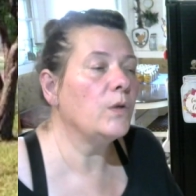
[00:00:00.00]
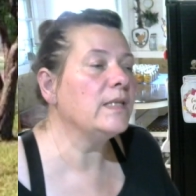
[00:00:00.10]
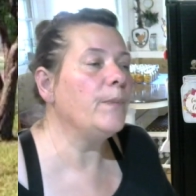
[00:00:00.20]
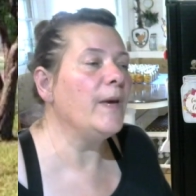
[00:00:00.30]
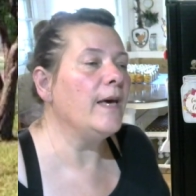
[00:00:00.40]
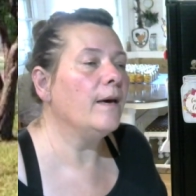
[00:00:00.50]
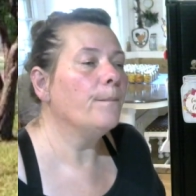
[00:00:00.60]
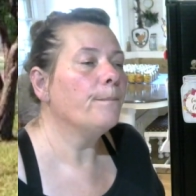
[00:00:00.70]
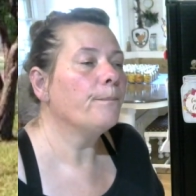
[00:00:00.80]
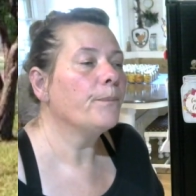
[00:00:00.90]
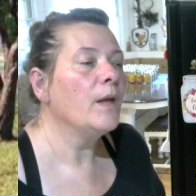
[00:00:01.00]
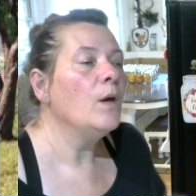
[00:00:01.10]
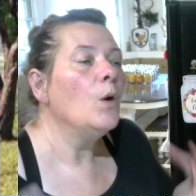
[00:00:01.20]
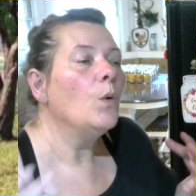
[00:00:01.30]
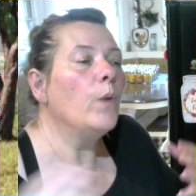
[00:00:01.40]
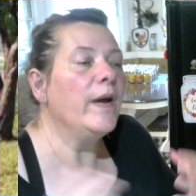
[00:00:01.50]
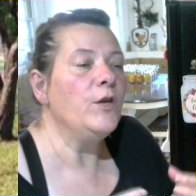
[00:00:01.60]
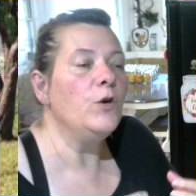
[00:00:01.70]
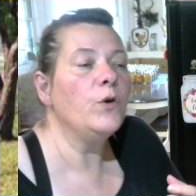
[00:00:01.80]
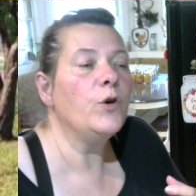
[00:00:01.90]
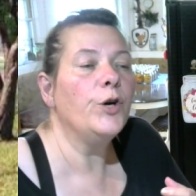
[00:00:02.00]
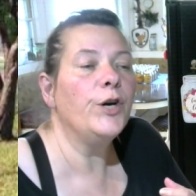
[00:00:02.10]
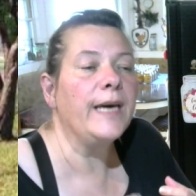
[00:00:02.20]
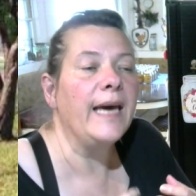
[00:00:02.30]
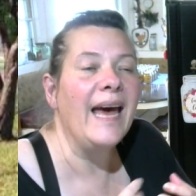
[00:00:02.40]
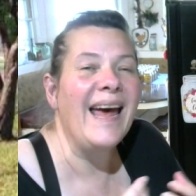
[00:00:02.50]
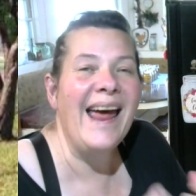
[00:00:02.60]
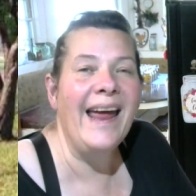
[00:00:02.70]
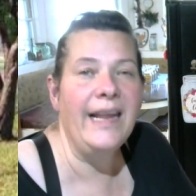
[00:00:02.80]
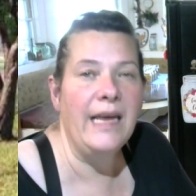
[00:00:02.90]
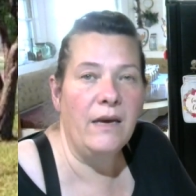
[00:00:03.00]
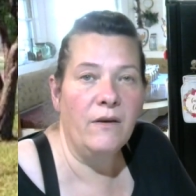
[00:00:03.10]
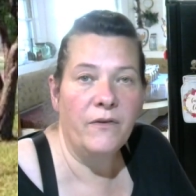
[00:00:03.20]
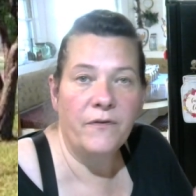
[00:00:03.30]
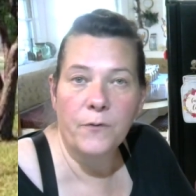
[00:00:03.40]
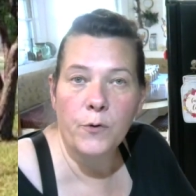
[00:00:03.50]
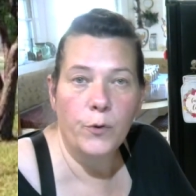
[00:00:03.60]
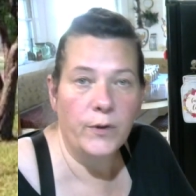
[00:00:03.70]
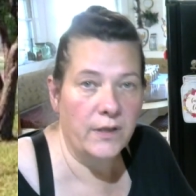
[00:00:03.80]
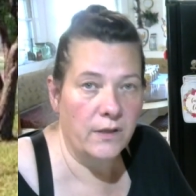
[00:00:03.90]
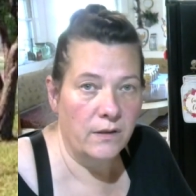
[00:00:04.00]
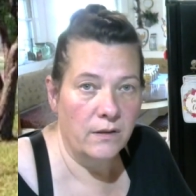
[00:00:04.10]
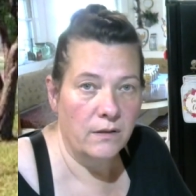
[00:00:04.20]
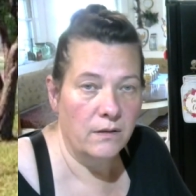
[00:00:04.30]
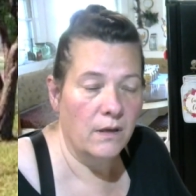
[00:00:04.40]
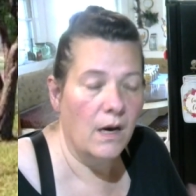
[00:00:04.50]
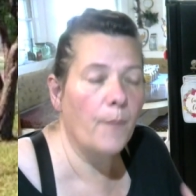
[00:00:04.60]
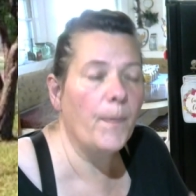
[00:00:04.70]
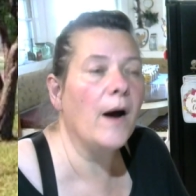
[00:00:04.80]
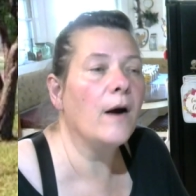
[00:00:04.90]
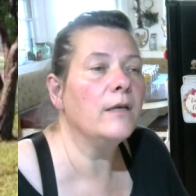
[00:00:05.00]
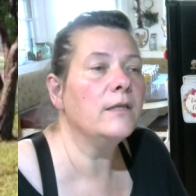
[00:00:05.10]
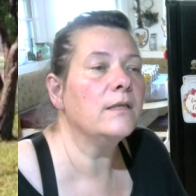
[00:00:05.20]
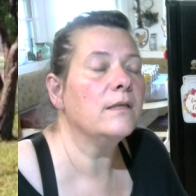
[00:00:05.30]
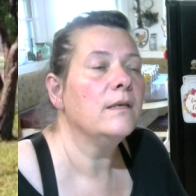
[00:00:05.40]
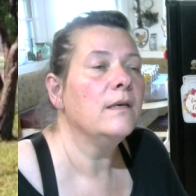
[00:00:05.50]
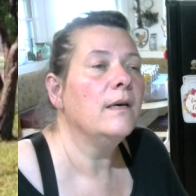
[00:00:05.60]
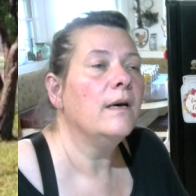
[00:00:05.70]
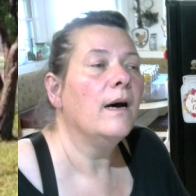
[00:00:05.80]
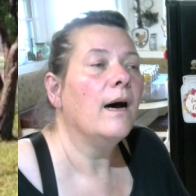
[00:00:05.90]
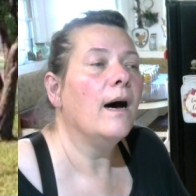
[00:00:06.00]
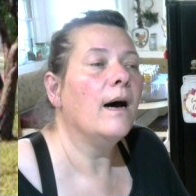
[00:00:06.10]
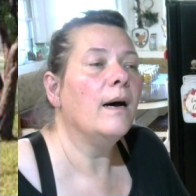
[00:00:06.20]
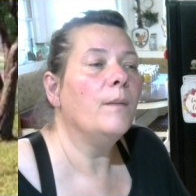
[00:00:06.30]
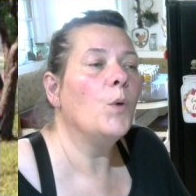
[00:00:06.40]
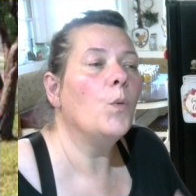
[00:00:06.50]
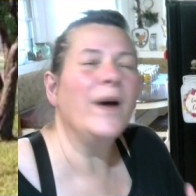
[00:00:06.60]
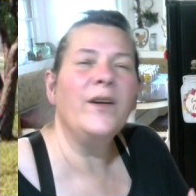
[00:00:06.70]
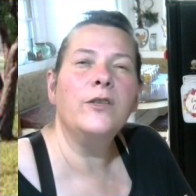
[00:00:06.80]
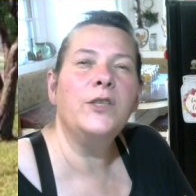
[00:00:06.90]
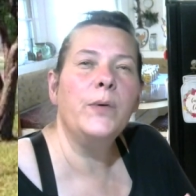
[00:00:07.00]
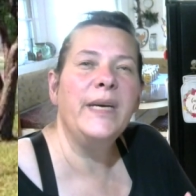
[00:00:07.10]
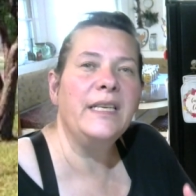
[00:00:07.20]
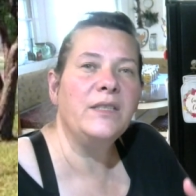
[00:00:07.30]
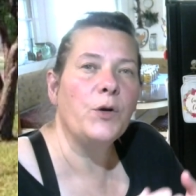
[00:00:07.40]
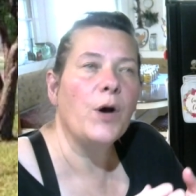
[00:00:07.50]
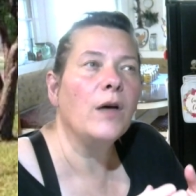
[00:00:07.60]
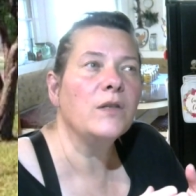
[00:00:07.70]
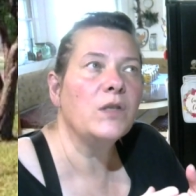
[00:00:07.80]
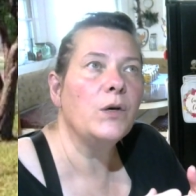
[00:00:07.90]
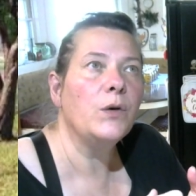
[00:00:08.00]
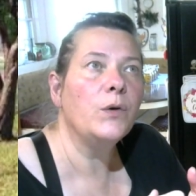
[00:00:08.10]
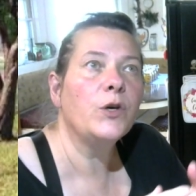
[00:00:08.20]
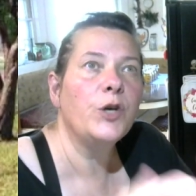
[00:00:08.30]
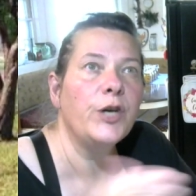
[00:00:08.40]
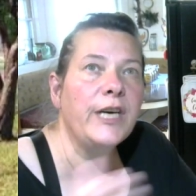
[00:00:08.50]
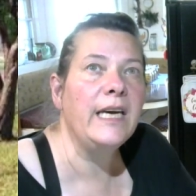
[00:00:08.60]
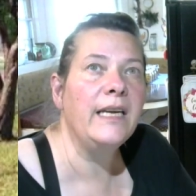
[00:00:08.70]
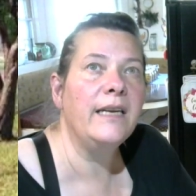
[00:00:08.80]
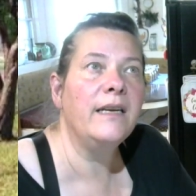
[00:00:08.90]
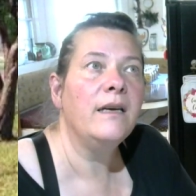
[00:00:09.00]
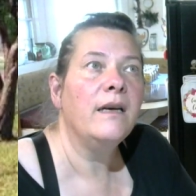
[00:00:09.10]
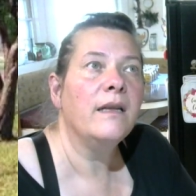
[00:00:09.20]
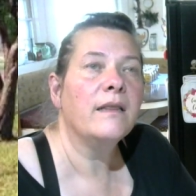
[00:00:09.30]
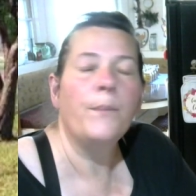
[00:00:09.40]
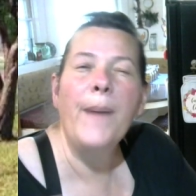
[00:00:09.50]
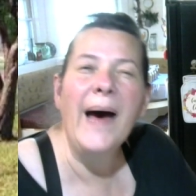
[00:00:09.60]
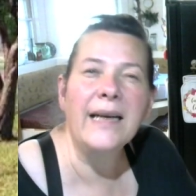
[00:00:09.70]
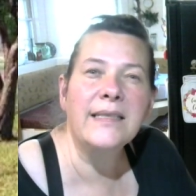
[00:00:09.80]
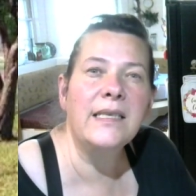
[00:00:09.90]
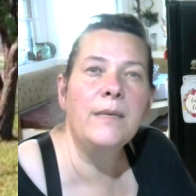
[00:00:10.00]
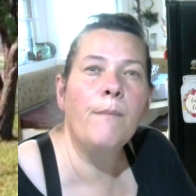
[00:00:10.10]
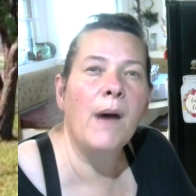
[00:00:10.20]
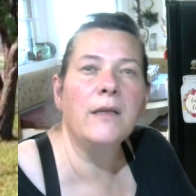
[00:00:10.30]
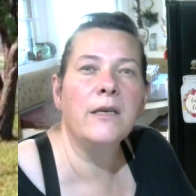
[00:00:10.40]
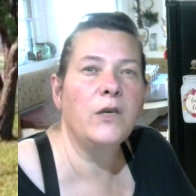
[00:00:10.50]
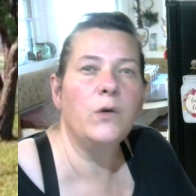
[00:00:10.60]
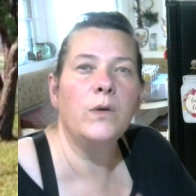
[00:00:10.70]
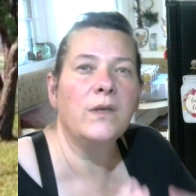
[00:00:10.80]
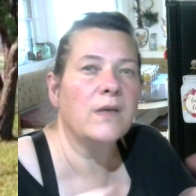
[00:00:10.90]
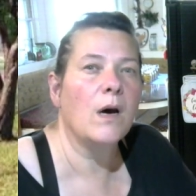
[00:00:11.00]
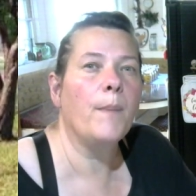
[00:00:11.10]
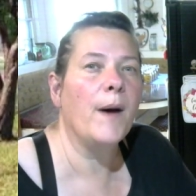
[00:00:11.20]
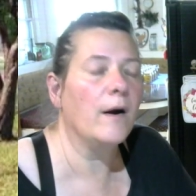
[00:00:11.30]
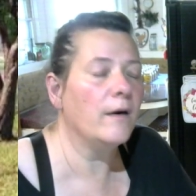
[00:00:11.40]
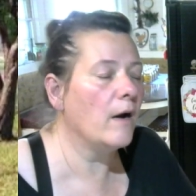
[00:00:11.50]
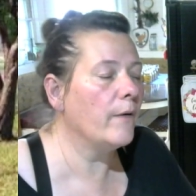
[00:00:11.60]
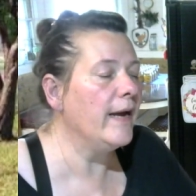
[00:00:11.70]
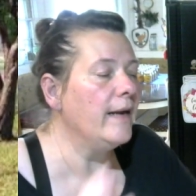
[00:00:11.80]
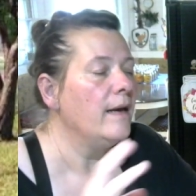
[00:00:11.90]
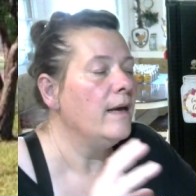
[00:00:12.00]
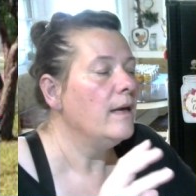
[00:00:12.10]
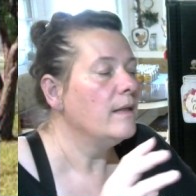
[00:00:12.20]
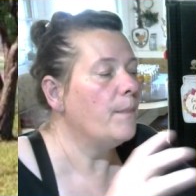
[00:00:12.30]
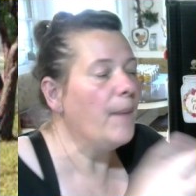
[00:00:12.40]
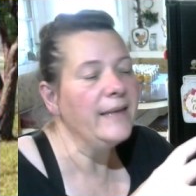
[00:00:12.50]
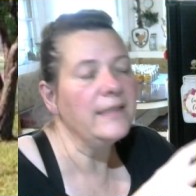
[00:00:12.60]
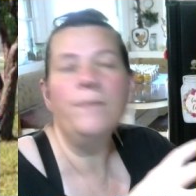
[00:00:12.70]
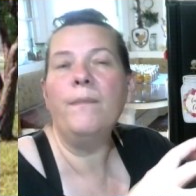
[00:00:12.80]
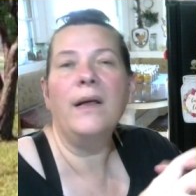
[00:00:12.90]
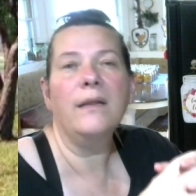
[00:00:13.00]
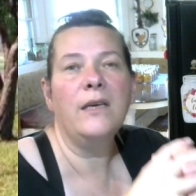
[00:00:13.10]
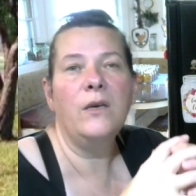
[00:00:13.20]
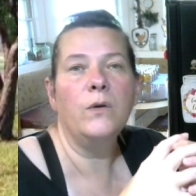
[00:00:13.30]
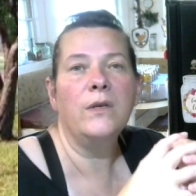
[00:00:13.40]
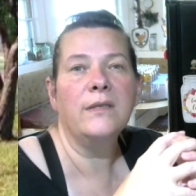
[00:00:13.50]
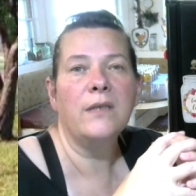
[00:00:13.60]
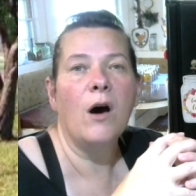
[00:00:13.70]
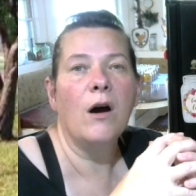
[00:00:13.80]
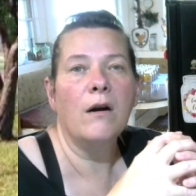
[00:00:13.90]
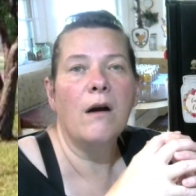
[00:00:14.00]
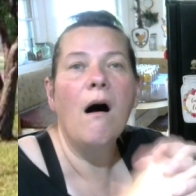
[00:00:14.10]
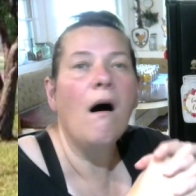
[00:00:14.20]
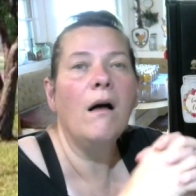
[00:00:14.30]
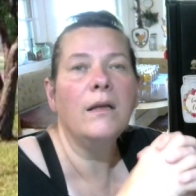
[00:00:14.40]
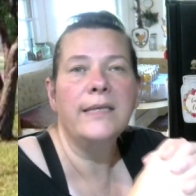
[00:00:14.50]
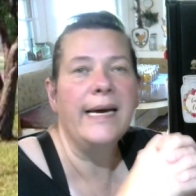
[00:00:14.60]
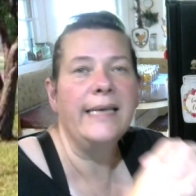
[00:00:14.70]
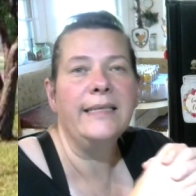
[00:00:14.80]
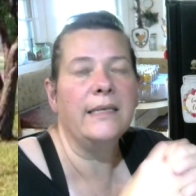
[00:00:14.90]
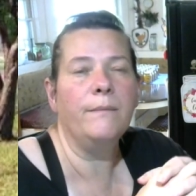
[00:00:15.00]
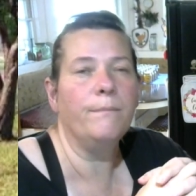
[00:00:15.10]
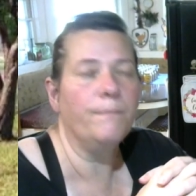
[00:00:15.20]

to speak. When you cook any fruit apart, um, what you're doing is you're also cooking the pectin molecules apart, all right? The pectin molecules are all nice and,